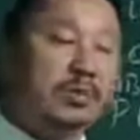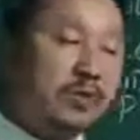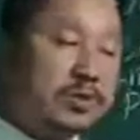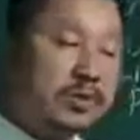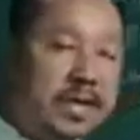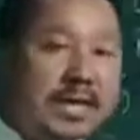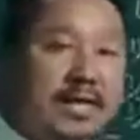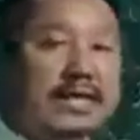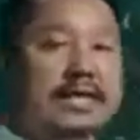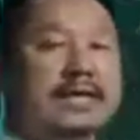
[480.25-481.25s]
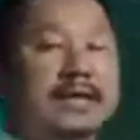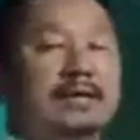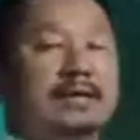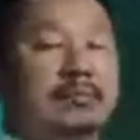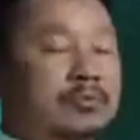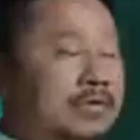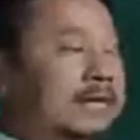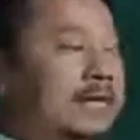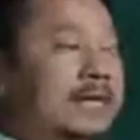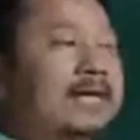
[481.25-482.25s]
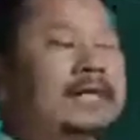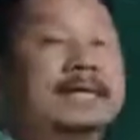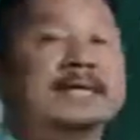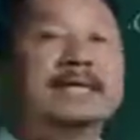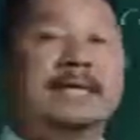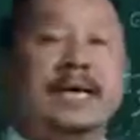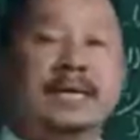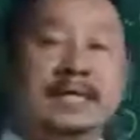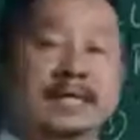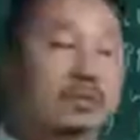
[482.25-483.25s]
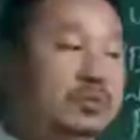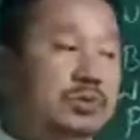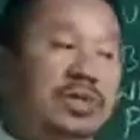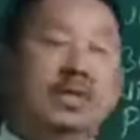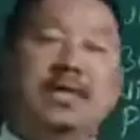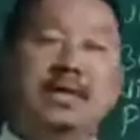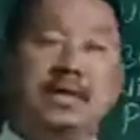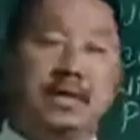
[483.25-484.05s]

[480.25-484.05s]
the more they can carry them to the